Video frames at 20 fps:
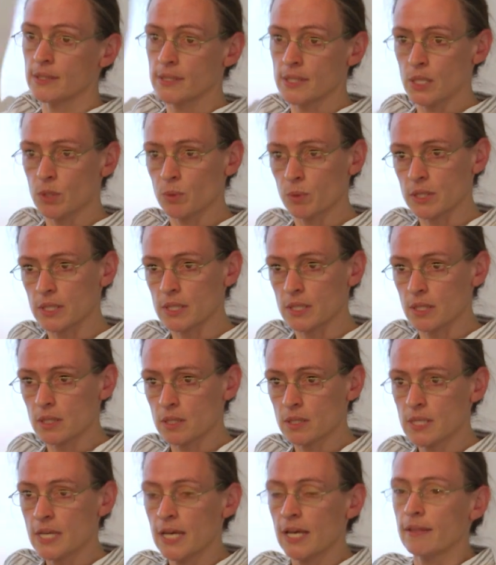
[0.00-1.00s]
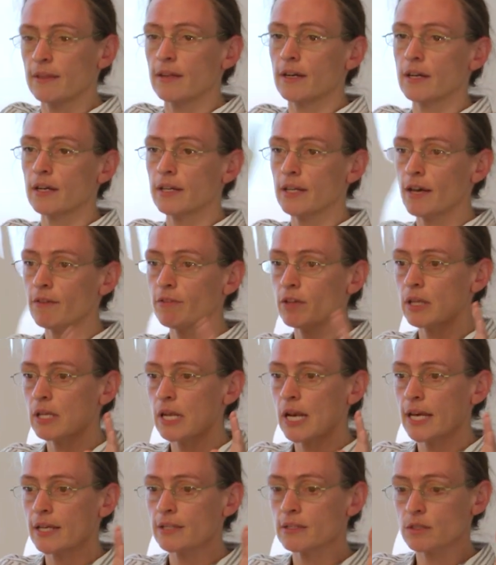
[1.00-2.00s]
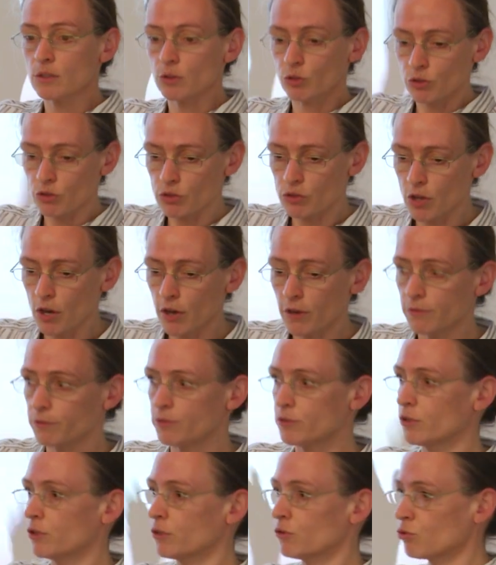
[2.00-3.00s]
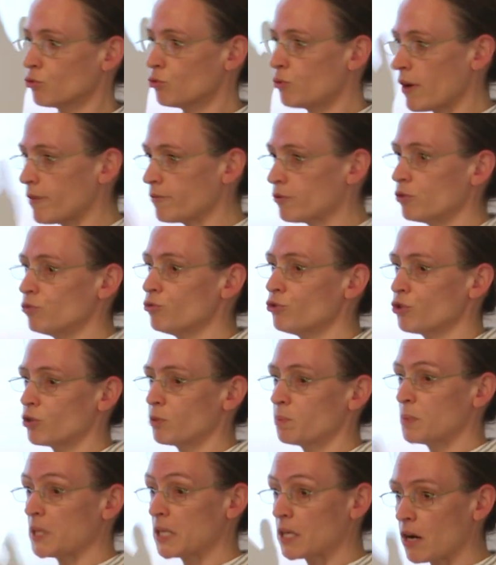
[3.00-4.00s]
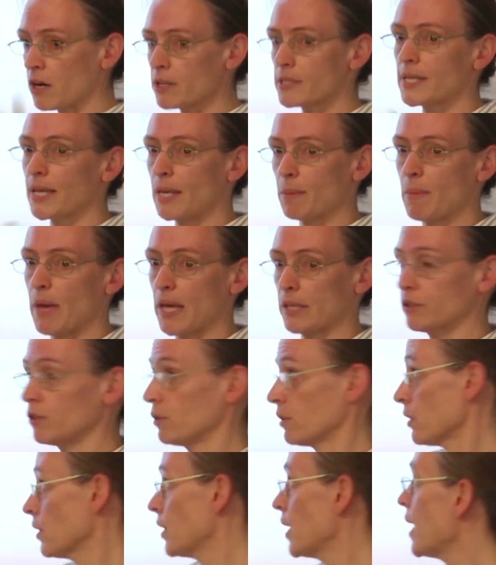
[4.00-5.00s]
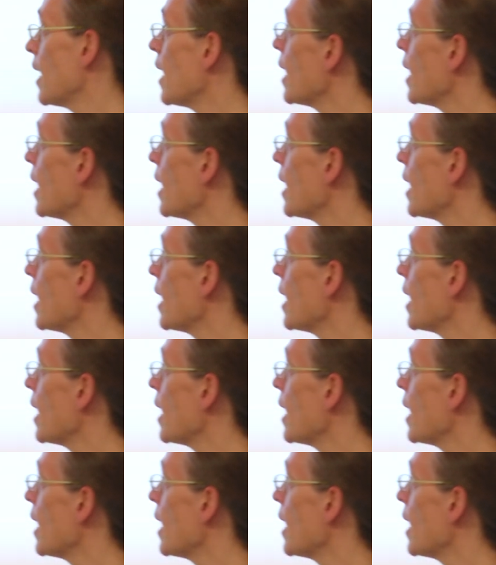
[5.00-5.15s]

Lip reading: sequences that are nevertheless conserved through evolution because they matter,